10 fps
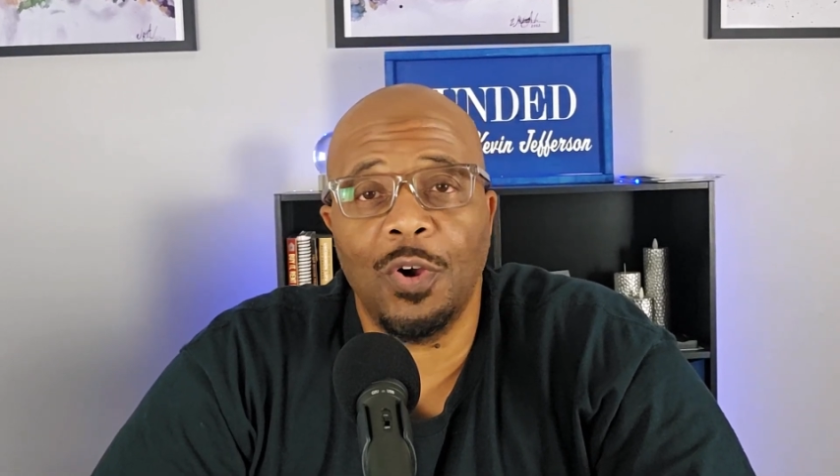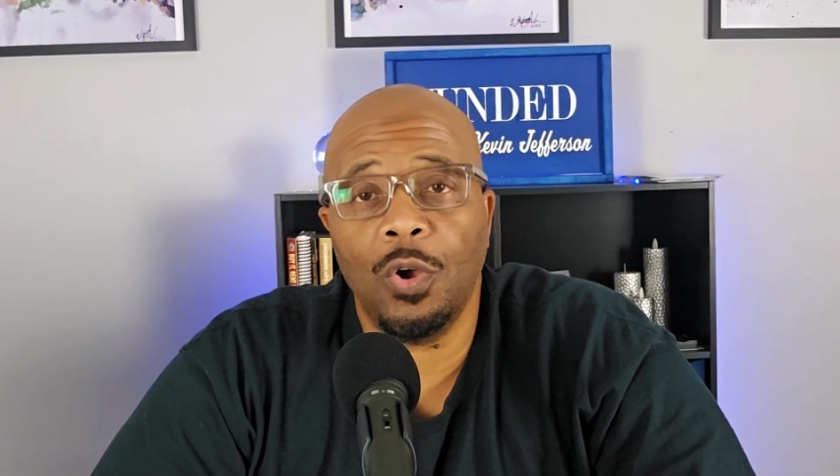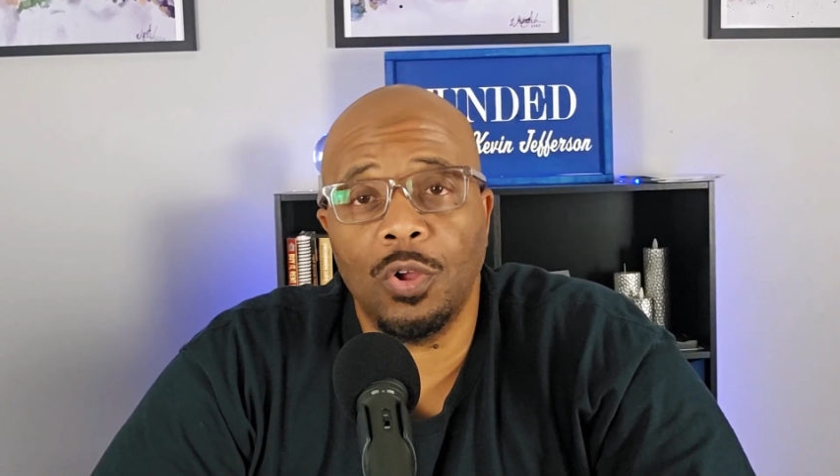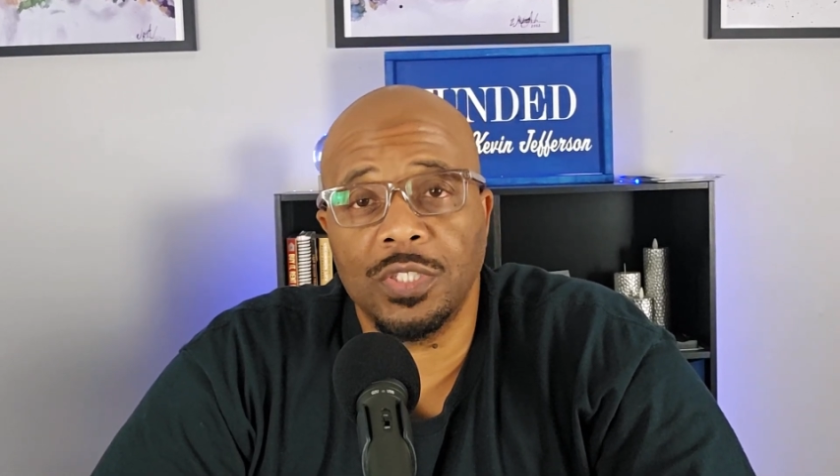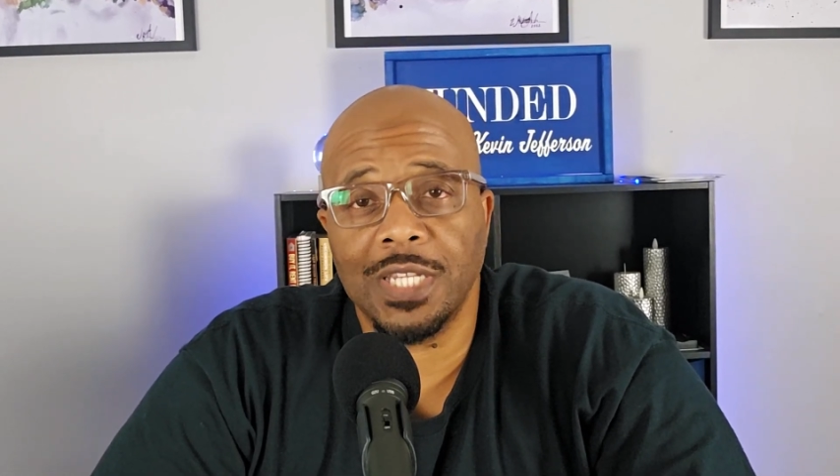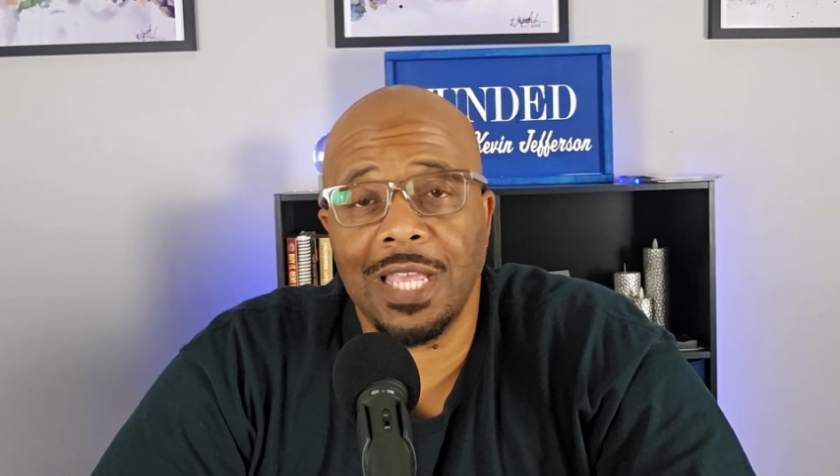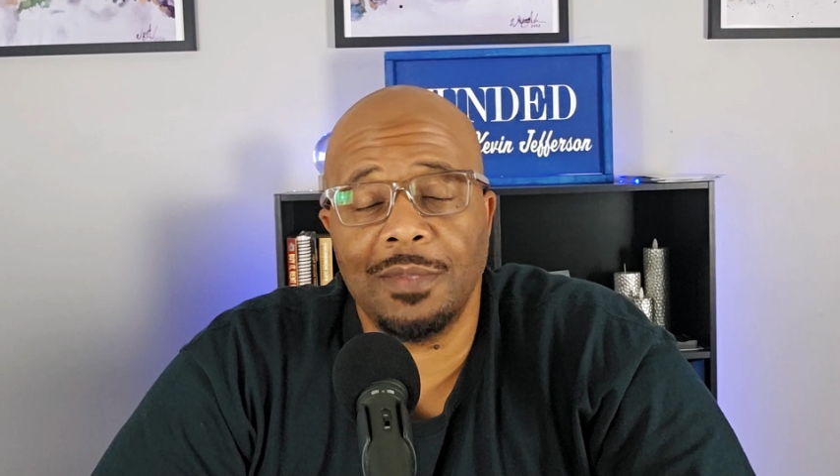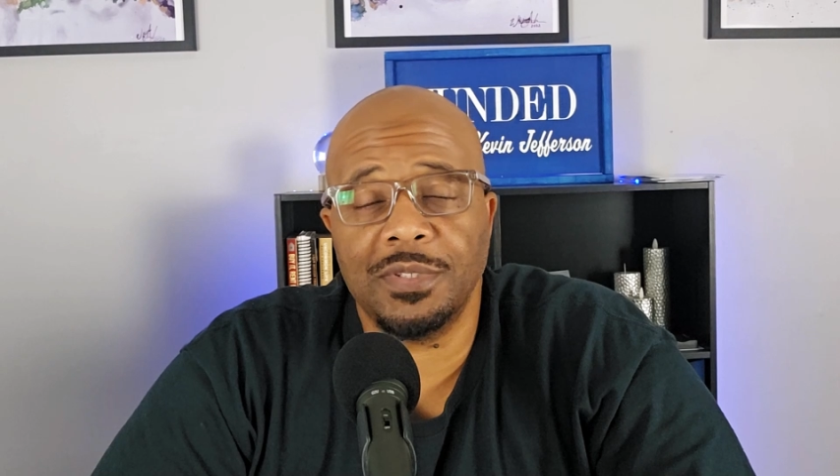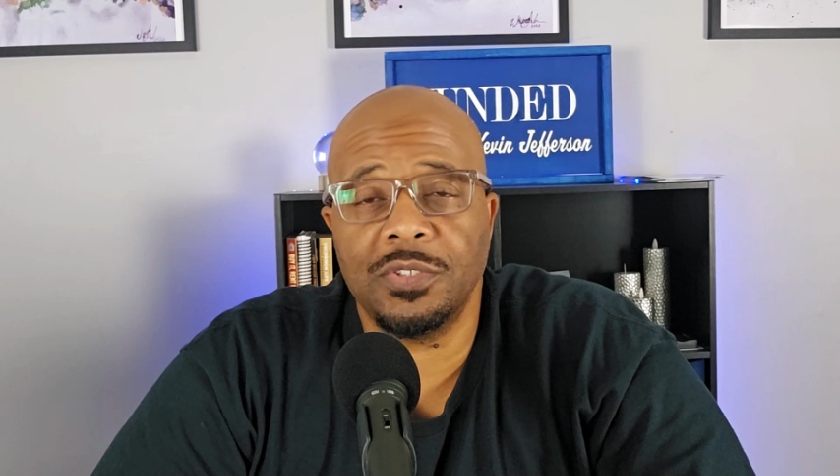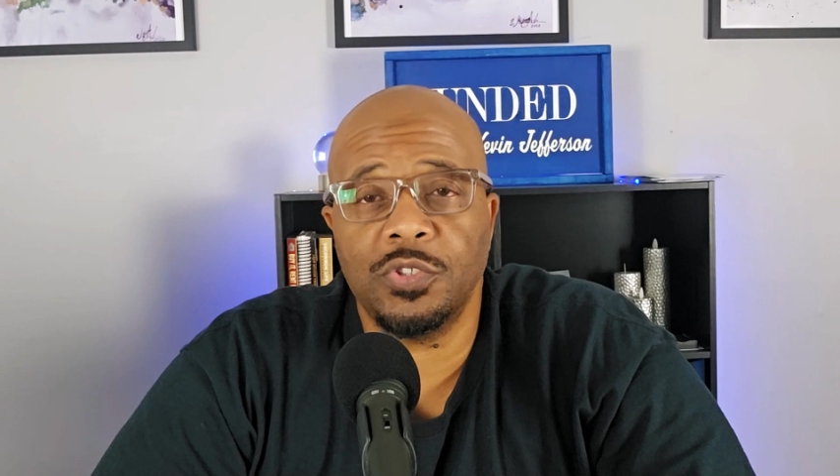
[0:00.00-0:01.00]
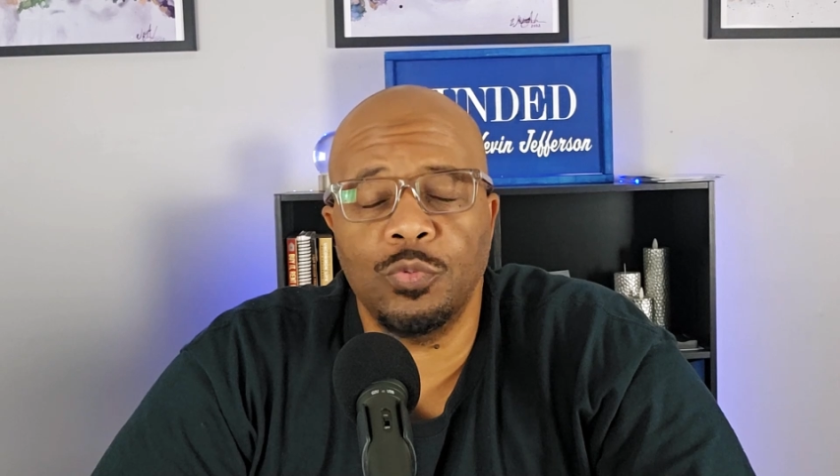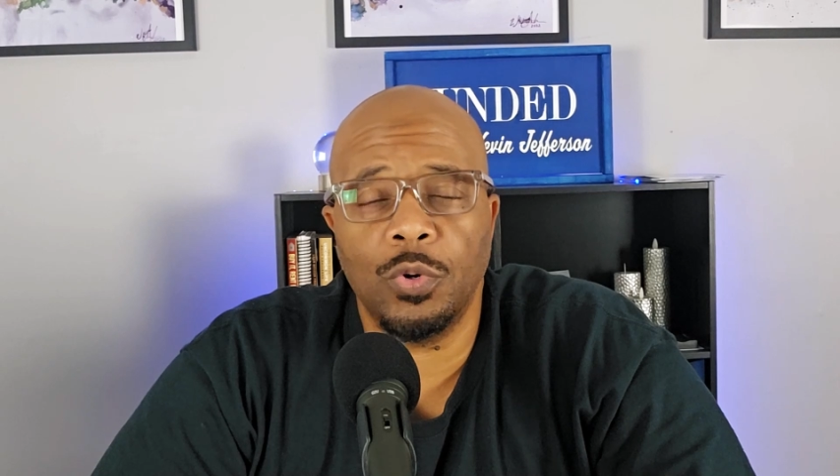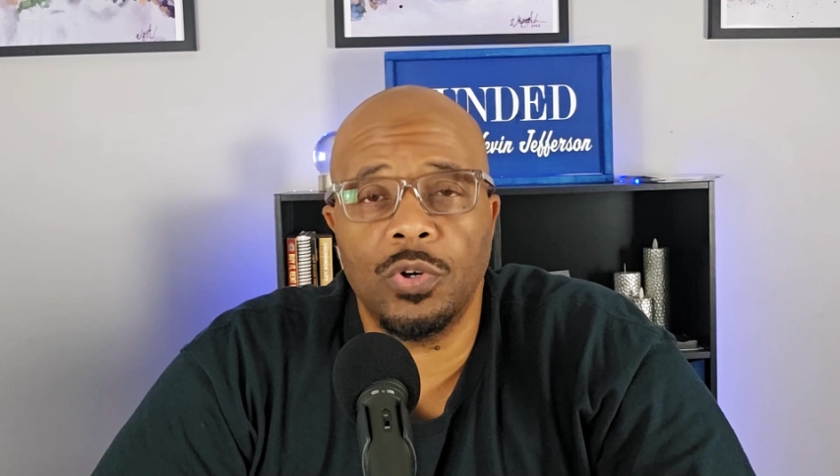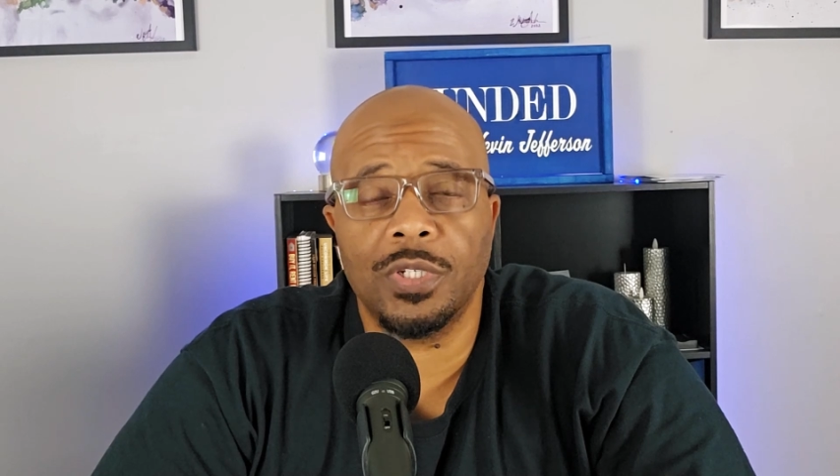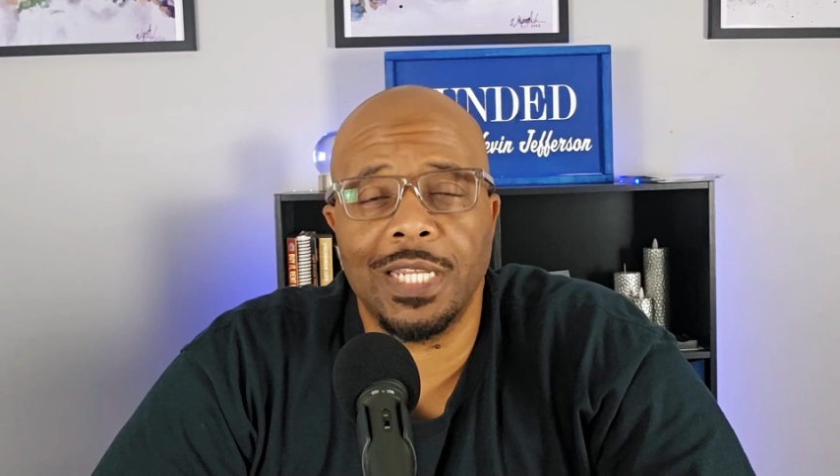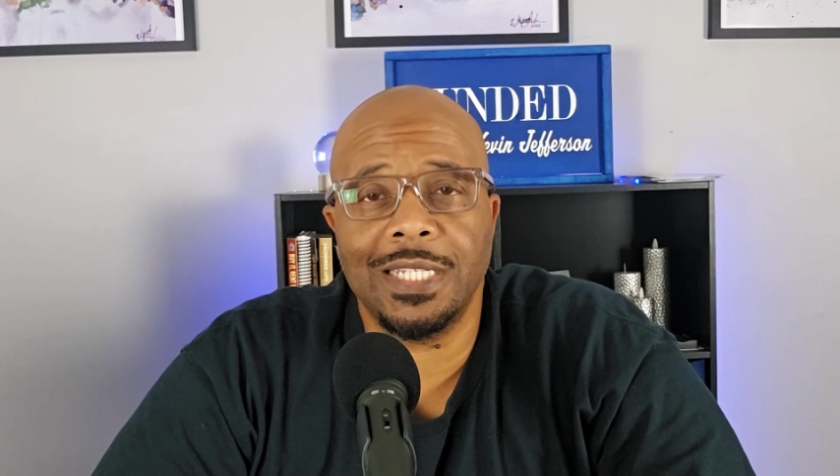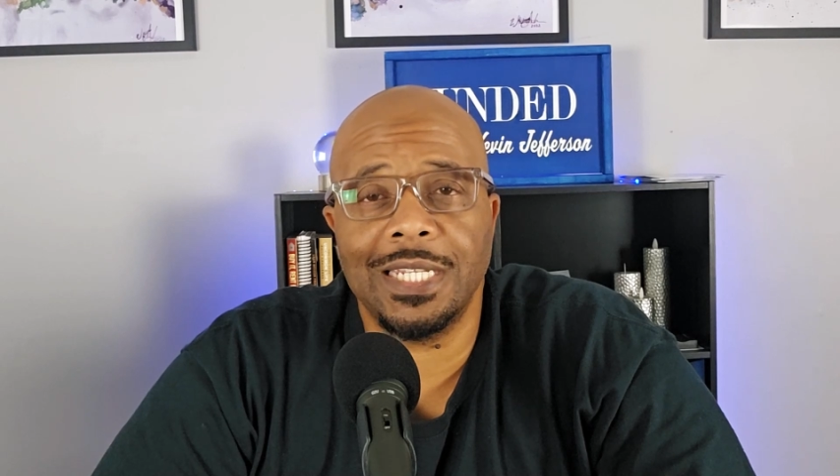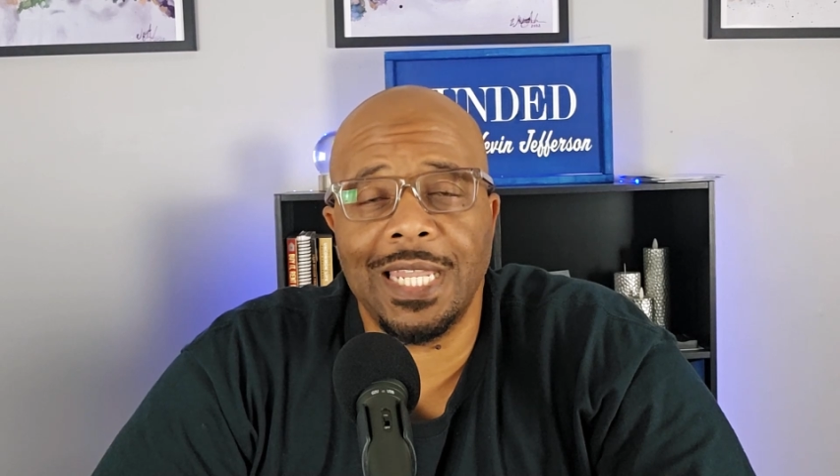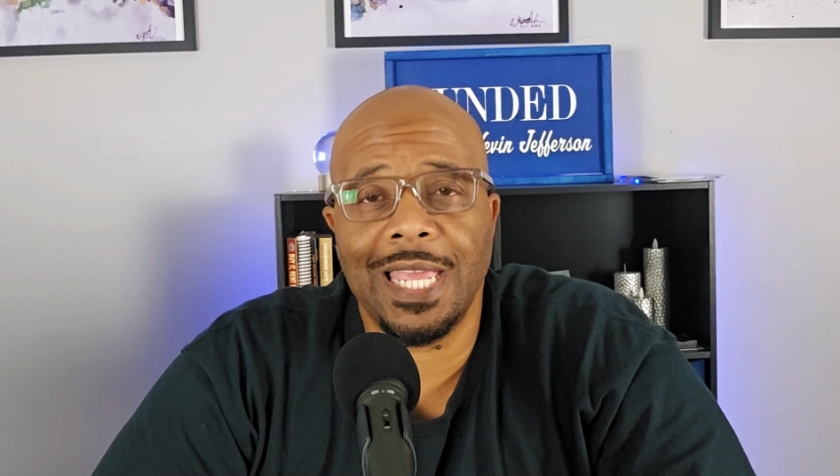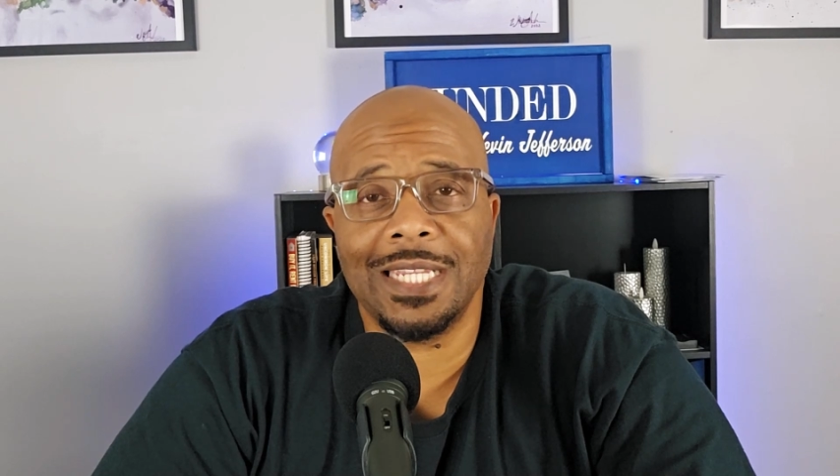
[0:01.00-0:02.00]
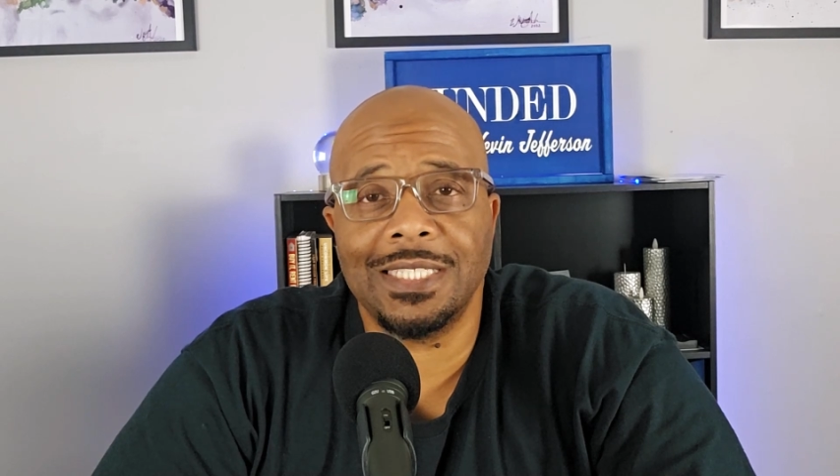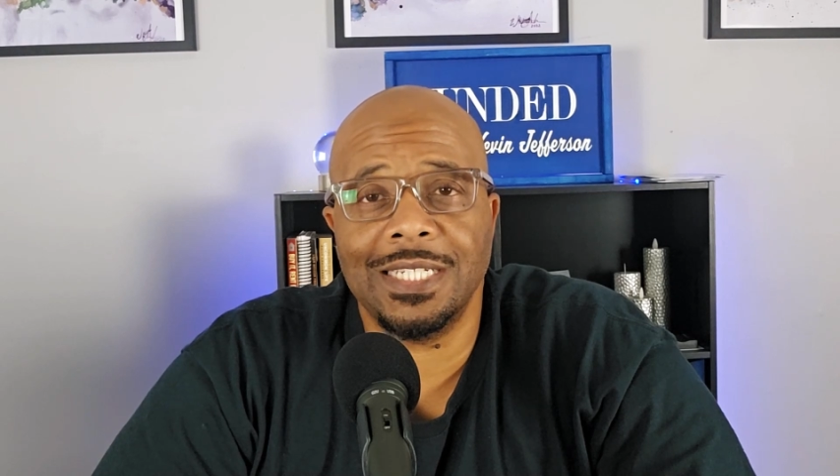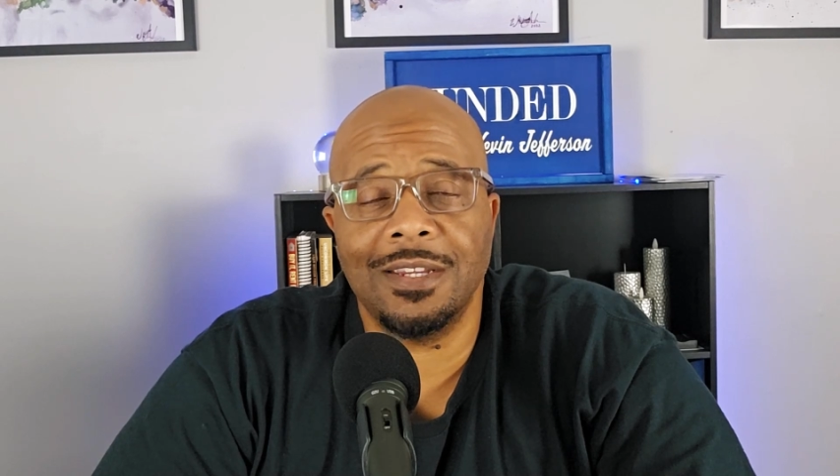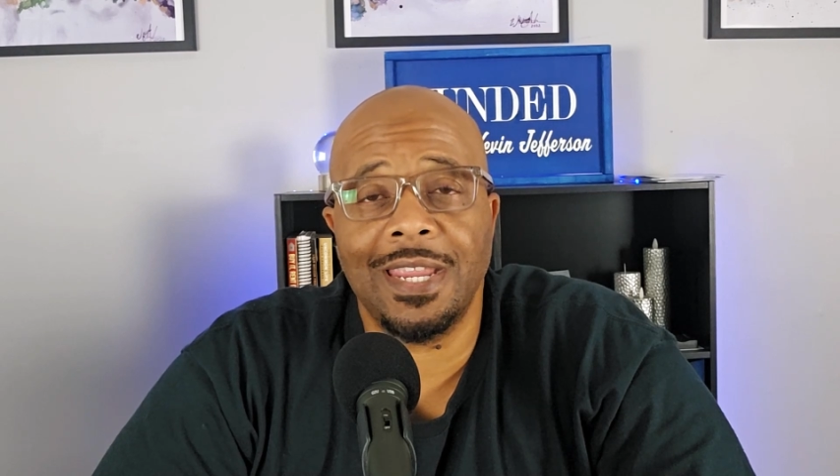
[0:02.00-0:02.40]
all jobs that you worked in the last year.